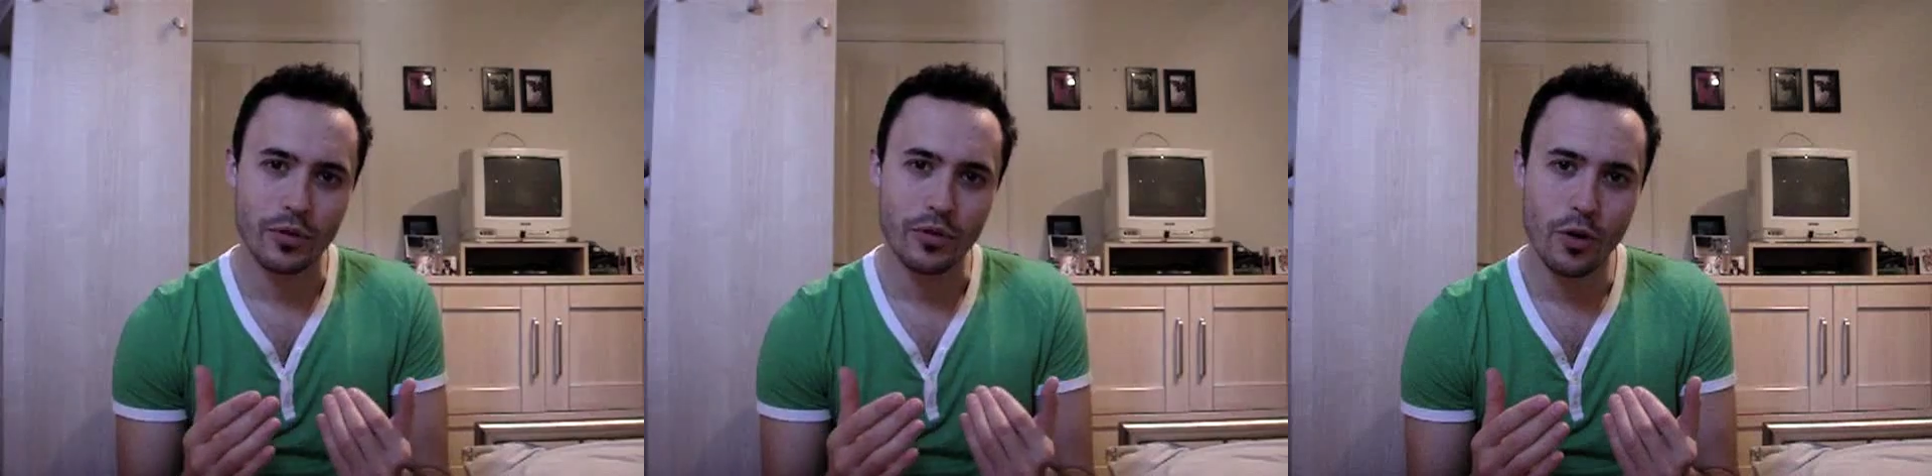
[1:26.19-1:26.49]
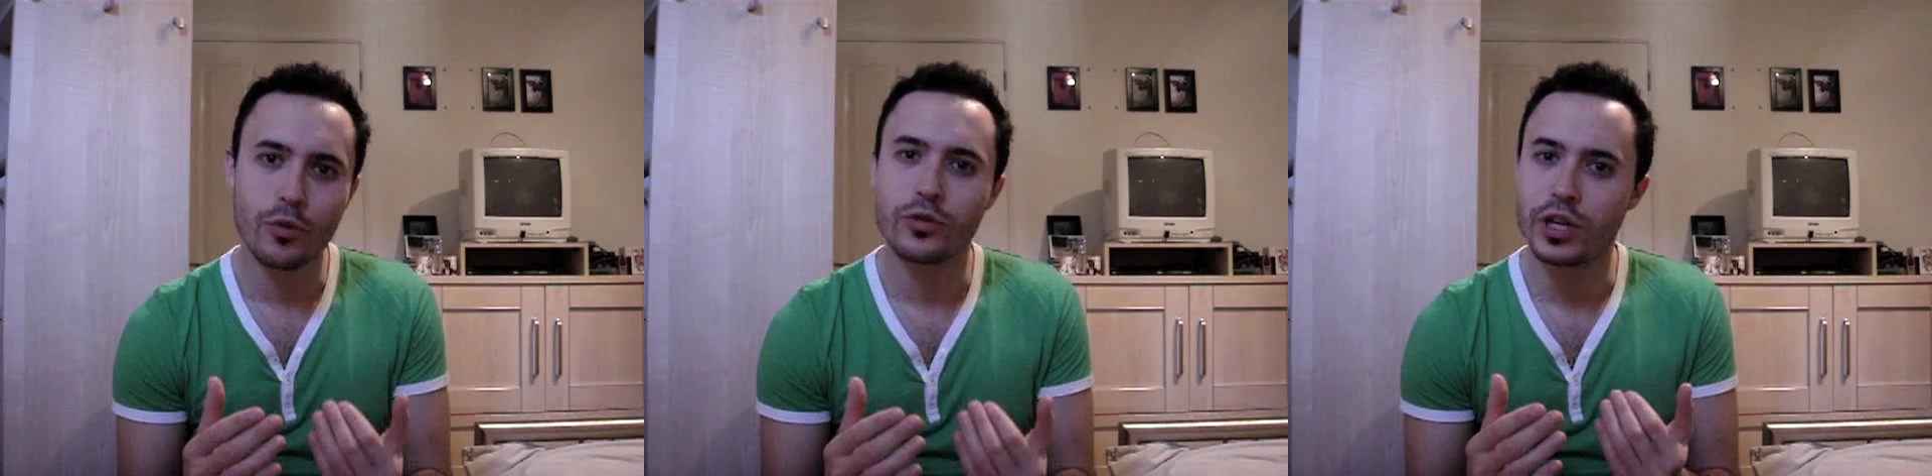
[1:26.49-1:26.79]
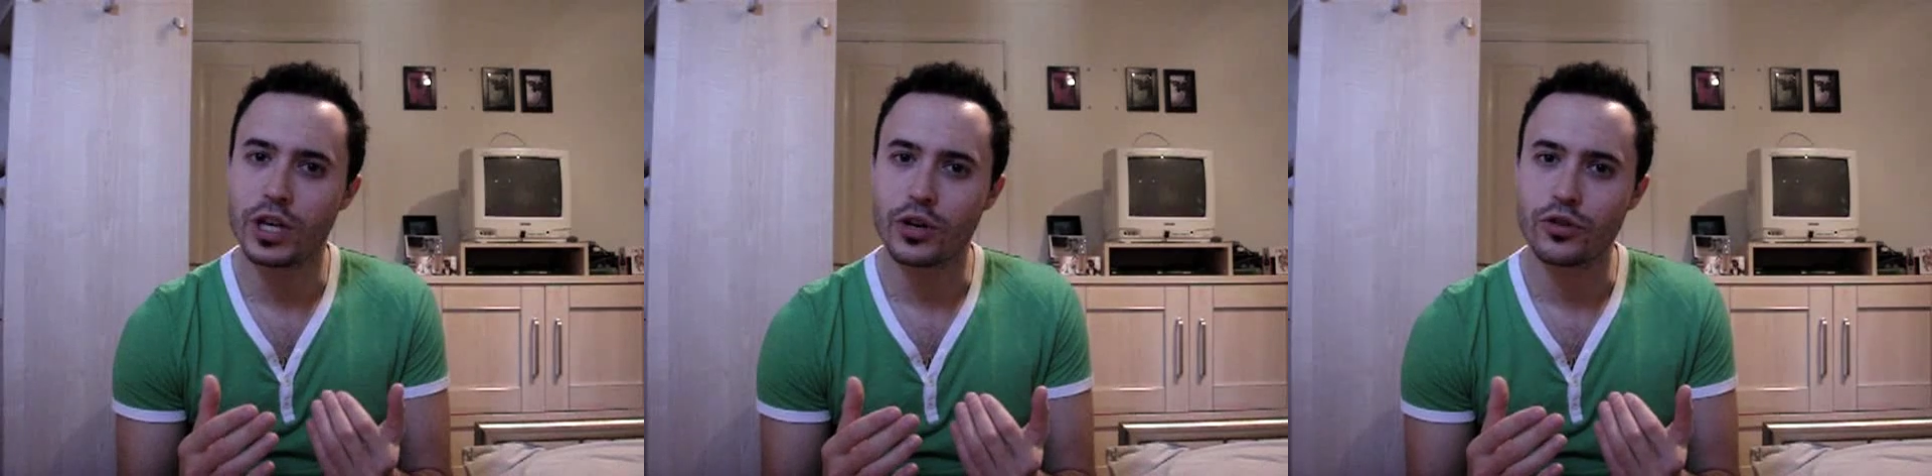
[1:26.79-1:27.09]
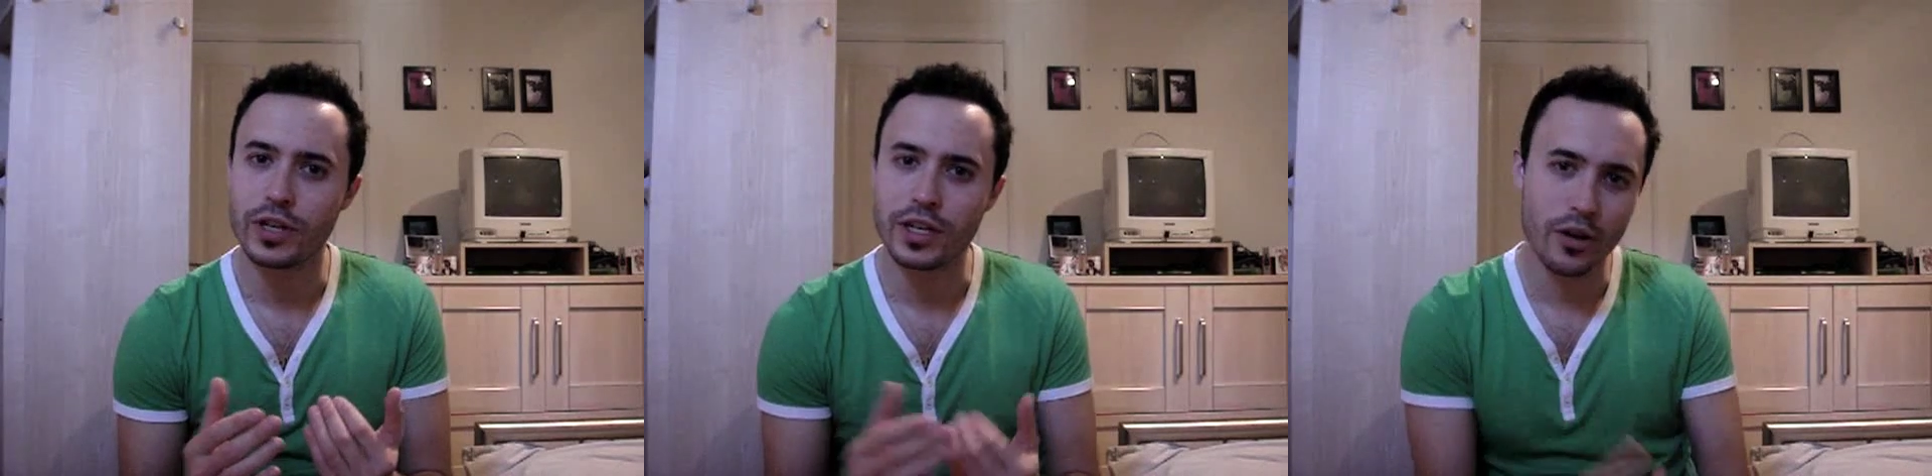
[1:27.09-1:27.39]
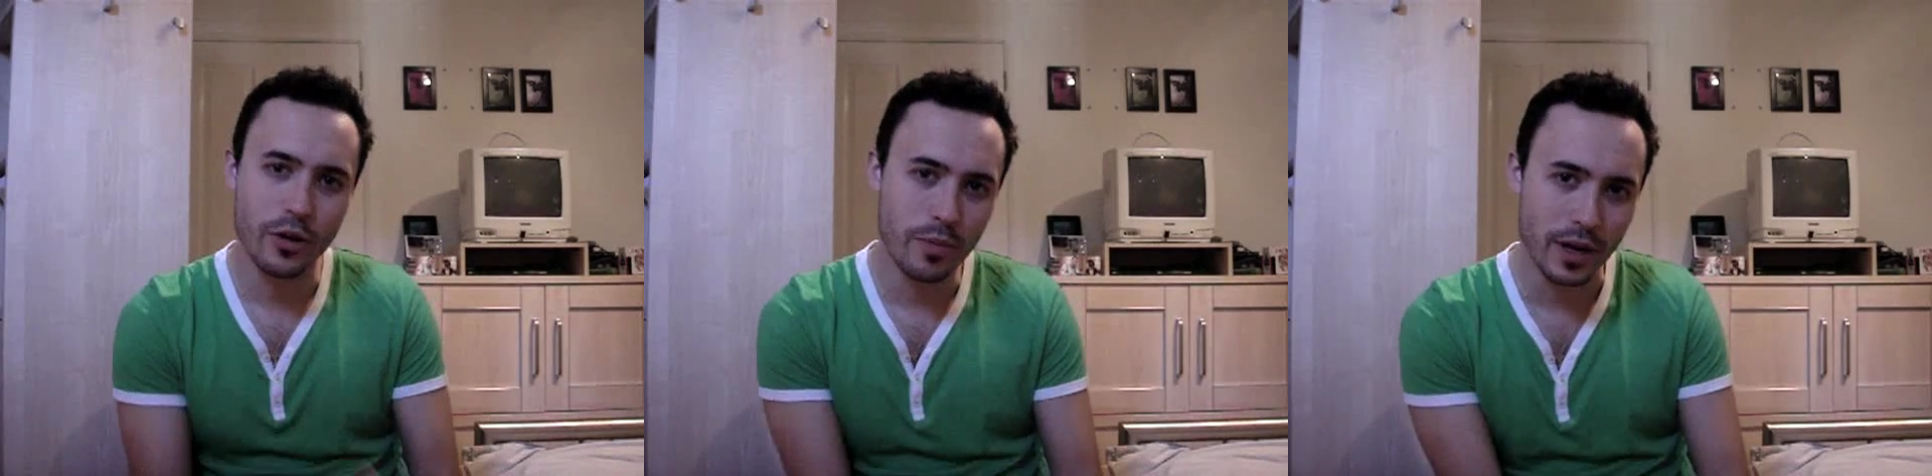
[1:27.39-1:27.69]
your normal trick or treat
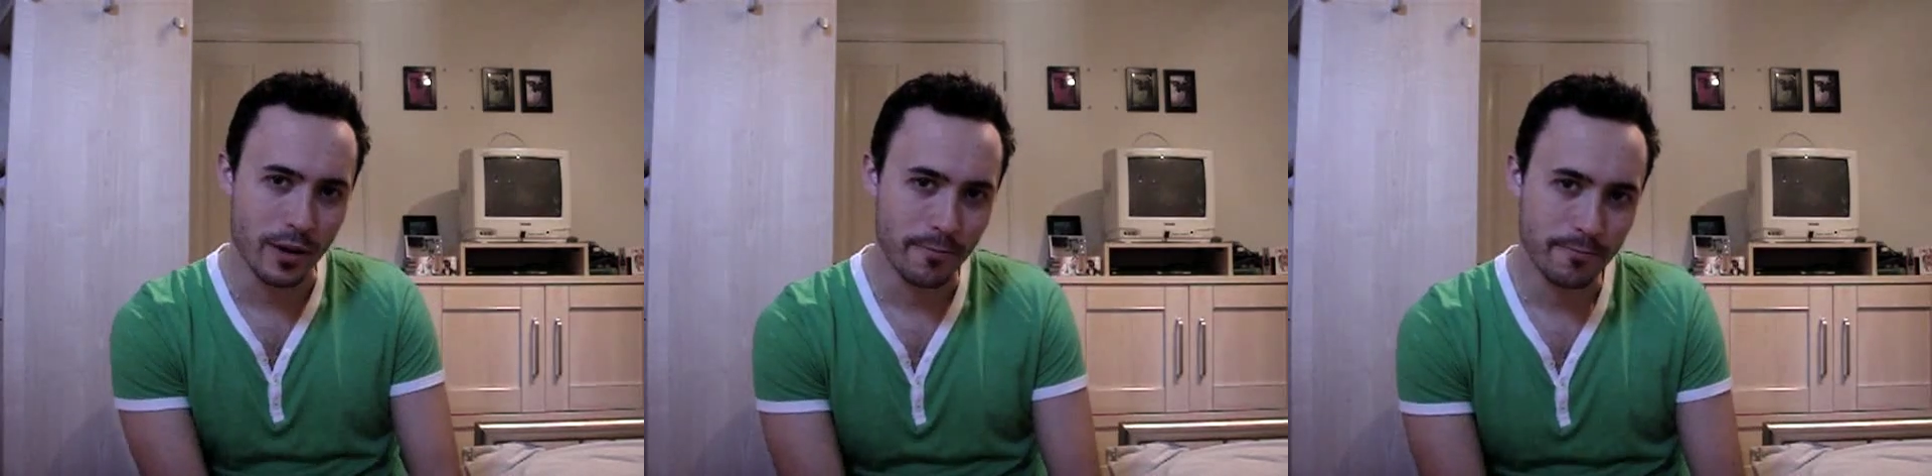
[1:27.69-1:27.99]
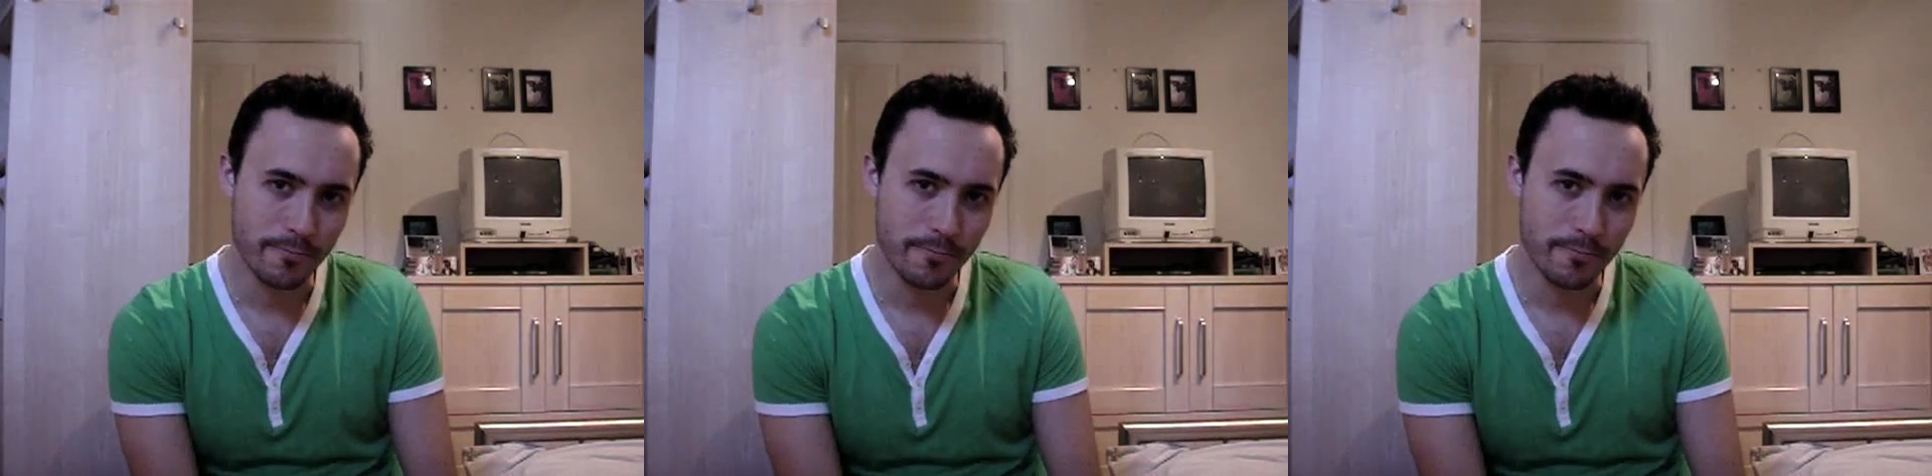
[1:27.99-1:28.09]
opener.